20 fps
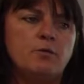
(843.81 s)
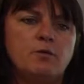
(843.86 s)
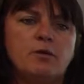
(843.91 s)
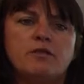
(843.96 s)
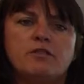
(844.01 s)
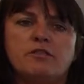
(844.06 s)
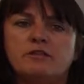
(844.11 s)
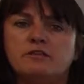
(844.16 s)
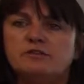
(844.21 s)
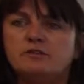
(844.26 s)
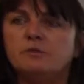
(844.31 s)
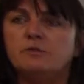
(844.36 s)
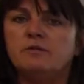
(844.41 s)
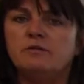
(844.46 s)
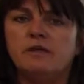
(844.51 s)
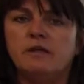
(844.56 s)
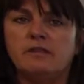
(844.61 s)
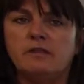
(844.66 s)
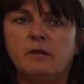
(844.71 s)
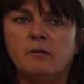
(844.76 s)
with the tool
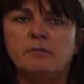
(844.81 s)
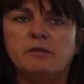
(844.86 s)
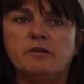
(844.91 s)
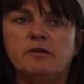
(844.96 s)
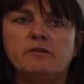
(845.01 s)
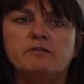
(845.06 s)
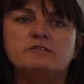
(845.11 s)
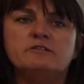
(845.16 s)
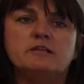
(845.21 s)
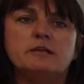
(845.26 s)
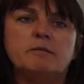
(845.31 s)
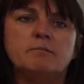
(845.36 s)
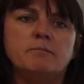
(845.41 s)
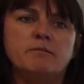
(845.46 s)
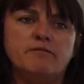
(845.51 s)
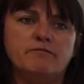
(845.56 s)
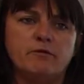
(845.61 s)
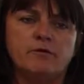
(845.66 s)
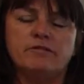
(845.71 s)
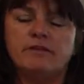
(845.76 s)
that they'll be using
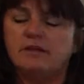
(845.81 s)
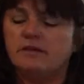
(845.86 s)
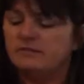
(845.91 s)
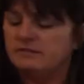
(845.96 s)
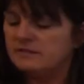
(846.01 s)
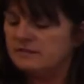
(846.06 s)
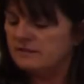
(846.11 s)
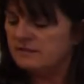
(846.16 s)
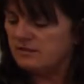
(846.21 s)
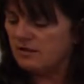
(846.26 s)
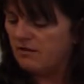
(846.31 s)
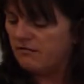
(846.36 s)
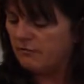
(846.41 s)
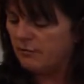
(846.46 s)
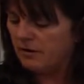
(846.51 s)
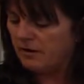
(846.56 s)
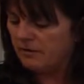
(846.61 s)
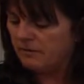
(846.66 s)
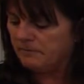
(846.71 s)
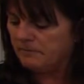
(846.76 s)
before they use the
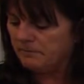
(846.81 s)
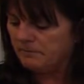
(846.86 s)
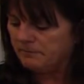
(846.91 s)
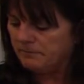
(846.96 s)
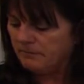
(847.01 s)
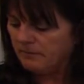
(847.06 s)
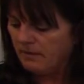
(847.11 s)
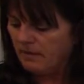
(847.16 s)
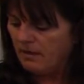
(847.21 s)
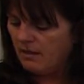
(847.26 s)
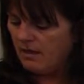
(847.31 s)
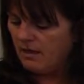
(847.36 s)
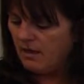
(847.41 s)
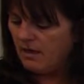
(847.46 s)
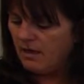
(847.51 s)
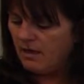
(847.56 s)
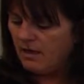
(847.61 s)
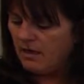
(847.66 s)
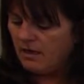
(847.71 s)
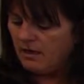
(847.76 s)
software.
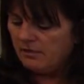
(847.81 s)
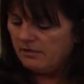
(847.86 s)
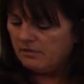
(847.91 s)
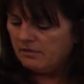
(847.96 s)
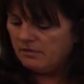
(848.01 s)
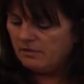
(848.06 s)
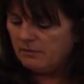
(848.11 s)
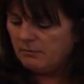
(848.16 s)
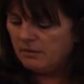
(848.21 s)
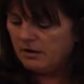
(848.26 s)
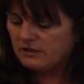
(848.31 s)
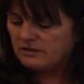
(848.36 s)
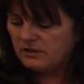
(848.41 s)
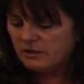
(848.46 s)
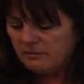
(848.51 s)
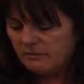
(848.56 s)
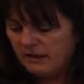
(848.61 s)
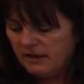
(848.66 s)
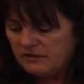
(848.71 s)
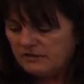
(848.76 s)
The
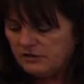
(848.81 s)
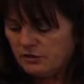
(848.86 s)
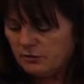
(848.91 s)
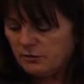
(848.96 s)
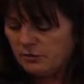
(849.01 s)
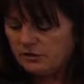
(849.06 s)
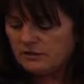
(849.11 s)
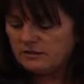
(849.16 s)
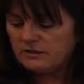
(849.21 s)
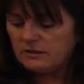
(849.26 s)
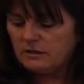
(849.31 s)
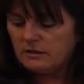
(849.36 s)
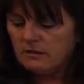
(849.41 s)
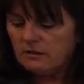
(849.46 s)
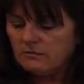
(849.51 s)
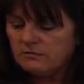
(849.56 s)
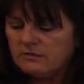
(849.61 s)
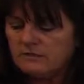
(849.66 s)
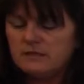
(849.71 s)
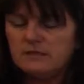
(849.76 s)
project manager works
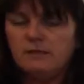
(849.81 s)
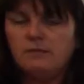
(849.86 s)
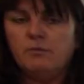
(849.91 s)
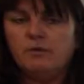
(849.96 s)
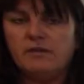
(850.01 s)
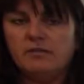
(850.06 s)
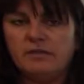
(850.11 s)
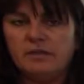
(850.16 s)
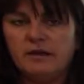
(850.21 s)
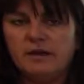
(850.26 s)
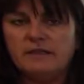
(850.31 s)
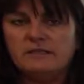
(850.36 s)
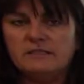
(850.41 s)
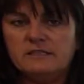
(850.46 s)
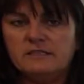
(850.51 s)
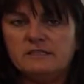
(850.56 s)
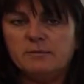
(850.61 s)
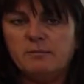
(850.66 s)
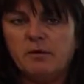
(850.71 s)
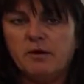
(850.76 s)
closely with the
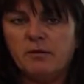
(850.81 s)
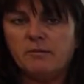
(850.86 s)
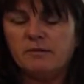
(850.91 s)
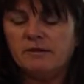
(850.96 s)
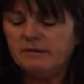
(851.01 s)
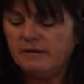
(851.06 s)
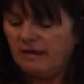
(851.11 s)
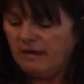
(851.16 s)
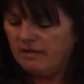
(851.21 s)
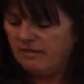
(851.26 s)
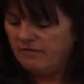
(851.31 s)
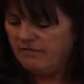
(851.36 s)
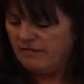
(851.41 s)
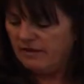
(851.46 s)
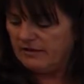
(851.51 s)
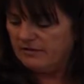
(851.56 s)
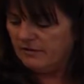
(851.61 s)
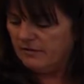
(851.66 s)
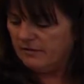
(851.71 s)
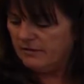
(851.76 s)
IT department and the
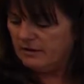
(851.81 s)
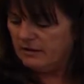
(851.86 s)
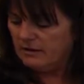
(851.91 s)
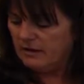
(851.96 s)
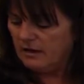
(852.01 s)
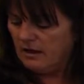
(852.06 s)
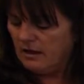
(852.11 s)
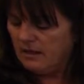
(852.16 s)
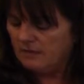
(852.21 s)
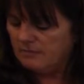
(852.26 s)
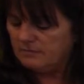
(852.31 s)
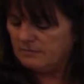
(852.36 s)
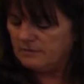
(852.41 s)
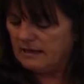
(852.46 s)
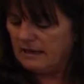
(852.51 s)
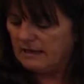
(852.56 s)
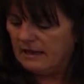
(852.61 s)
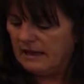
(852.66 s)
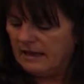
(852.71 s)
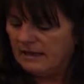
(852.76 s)
vendor,
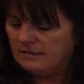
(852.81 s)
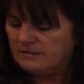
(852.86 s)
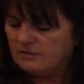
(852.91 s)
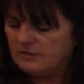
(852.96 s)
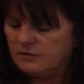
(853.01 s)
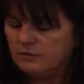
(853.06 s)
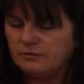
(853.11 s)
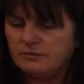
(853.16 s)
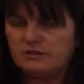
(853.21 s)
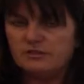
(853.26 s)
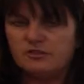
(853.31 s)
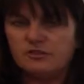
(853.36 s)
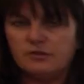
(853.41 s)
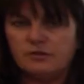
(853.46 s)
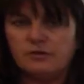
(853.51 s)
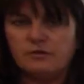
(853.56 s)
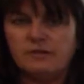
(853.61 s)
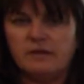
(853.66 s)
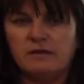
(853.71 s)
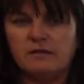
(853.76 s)
again, to
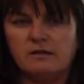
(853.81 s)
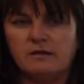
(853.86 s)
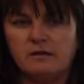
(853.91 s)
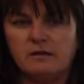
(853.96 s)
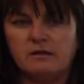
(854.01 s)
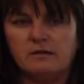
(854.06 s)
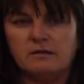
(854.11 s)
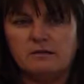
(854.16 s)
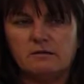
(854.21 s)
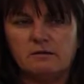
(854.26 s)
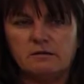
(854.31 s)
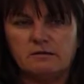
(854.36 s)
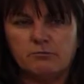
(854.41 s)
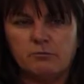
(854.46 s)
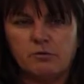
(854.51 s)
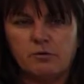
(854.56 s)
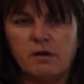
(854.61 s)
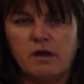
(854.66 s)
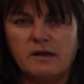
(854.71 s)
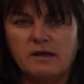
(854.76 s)
ensure that the
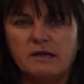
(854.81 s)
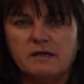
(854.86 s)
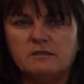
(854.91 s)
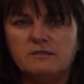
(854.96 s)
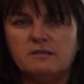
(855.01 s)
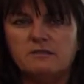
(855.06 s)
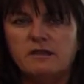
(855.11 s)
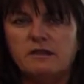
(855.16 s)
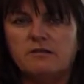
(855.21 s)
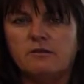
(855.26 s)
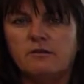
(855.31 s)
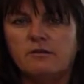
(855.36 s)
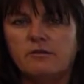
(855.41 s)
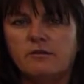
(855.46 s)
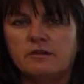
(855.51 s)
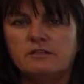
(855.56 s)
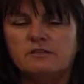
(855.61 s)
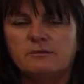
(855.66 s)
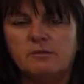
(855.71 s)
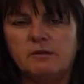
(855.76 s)
product that they're
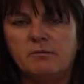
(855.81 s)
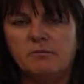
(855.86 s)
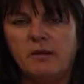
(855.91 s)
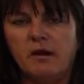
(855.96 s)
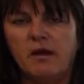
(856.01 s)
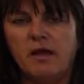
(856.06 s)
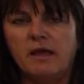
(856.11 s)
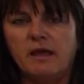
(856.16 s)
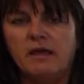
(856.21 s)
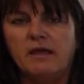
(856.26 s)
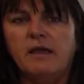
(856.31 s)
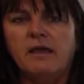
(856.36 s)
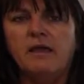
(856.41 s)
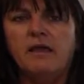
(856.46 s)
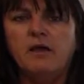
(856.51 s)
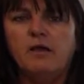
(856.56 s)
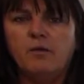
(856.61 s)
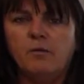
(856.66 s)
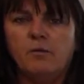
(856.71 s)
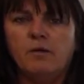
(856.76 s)
going to be buying
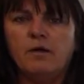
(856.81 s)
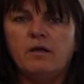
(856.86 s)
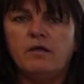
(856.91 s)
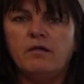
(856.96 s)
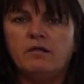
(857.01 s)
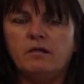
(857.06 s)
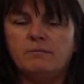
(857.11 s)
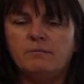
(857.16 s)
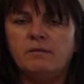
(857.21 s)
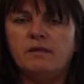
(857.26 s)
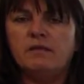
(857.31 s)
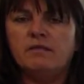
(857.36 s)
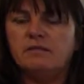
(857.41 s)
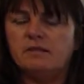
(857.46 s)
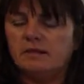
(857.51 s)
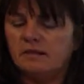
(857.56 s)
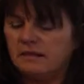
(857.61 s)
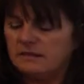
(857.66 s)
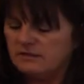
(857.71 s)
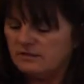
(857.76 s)
will meet
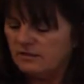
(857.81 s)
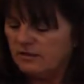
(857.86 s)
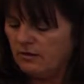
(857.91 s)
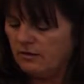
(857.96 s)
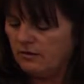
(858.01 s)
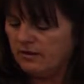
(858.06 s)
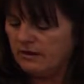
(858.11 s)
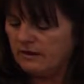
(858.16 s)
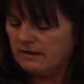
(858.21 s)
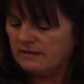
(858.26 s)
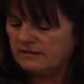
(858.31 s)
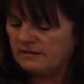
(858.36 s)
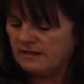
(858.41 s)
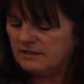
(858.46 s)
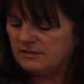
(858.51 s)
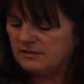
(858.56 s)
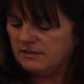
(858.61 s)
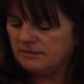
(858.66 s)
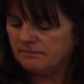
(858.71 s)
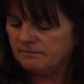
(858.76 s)
the needs of the
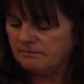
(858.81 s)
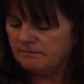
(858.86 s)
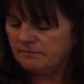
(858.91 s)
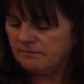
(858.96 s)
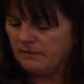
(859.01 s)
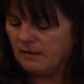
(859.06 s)
organization.